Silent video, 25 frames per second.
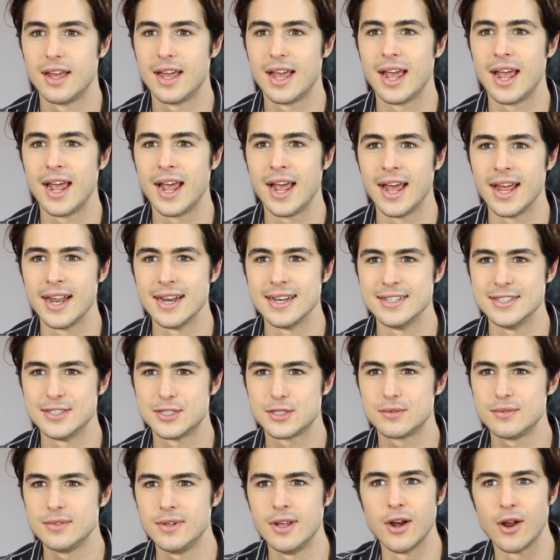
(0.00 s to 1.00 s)
And,
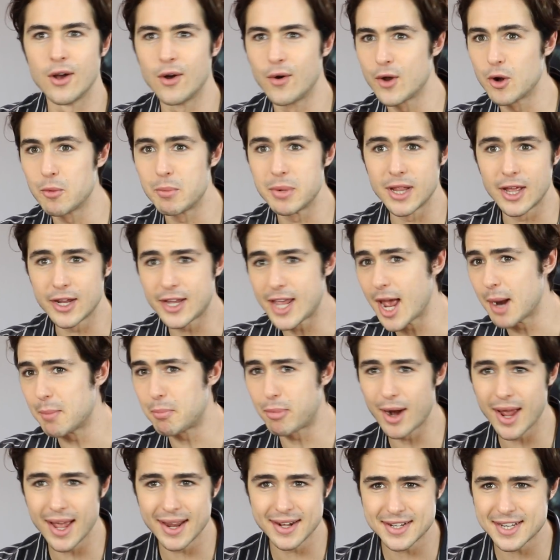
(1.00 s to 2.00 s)
you know, it'll be like, yeah,
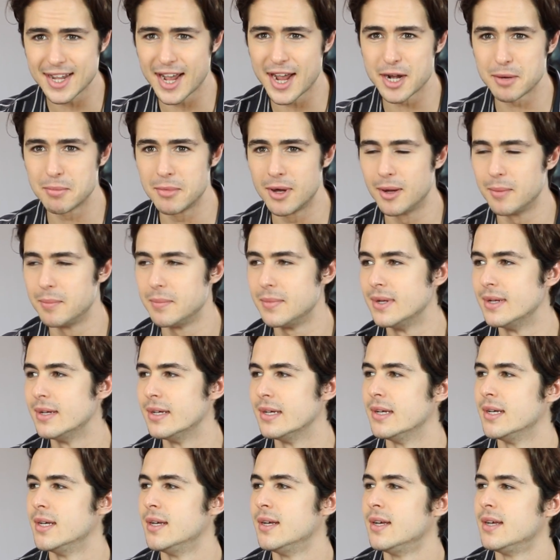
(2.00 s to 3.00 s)
Brad tied him up.
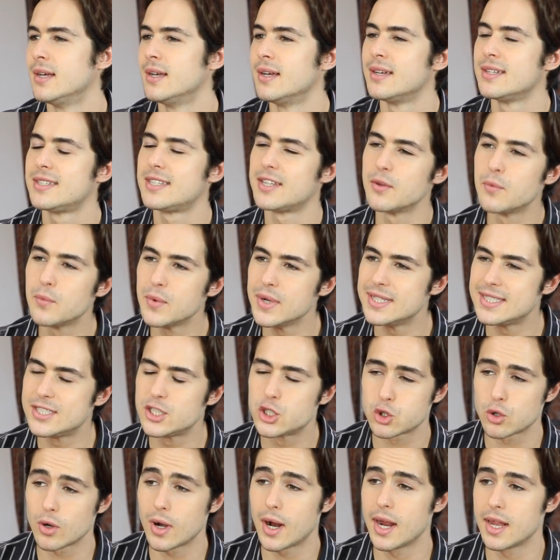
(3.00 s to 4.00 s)
So then we
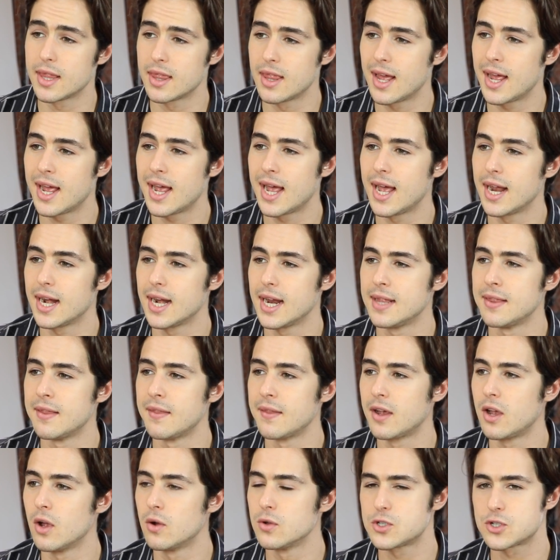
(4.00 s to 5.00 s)
tried that, and then
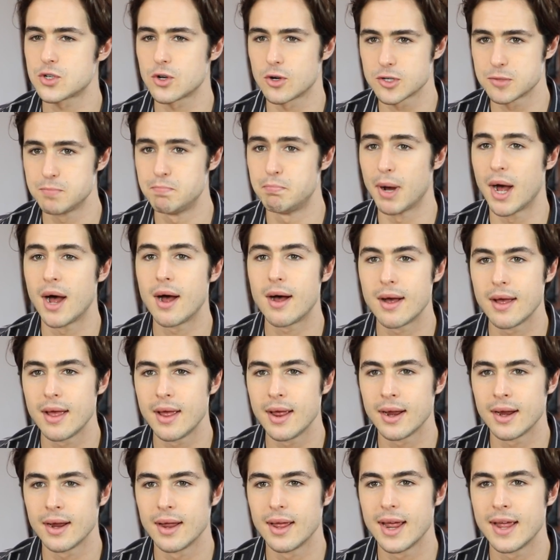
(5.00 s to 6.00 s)
the goat starts
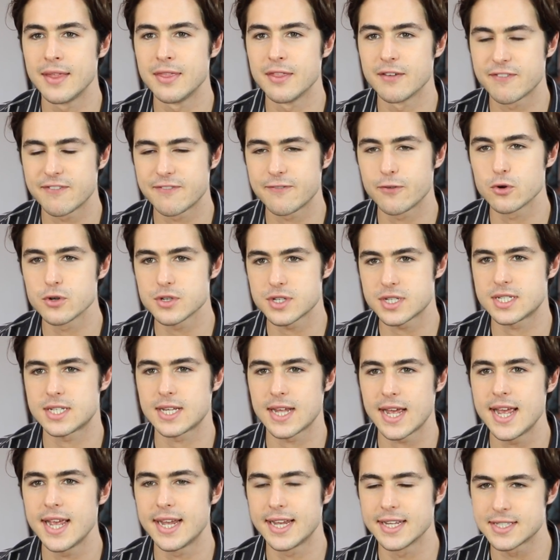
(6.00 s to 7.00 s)
buying. And the first
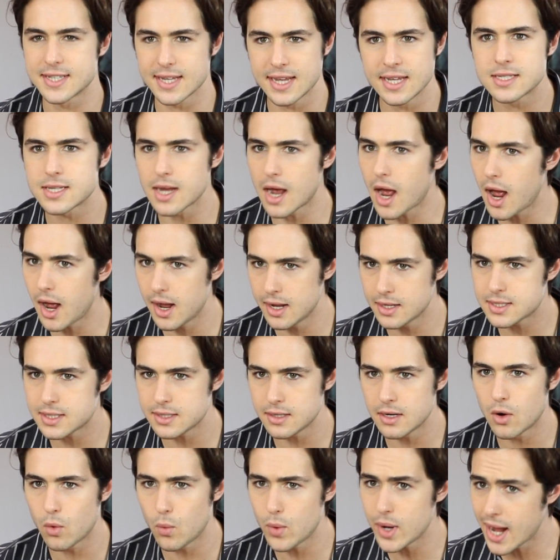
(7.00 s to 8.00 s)
take, it's it's a it's
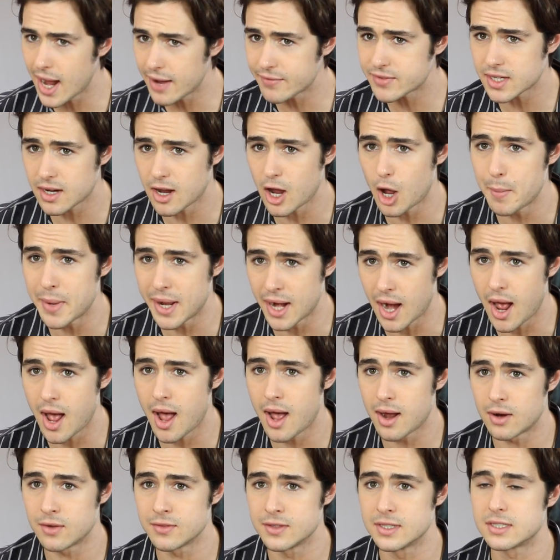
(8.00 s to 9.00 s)
you know we have to come in
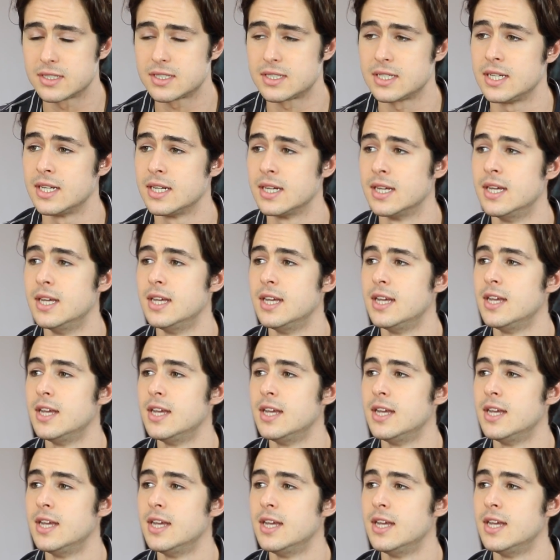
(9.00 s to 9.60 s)
hot on this scene.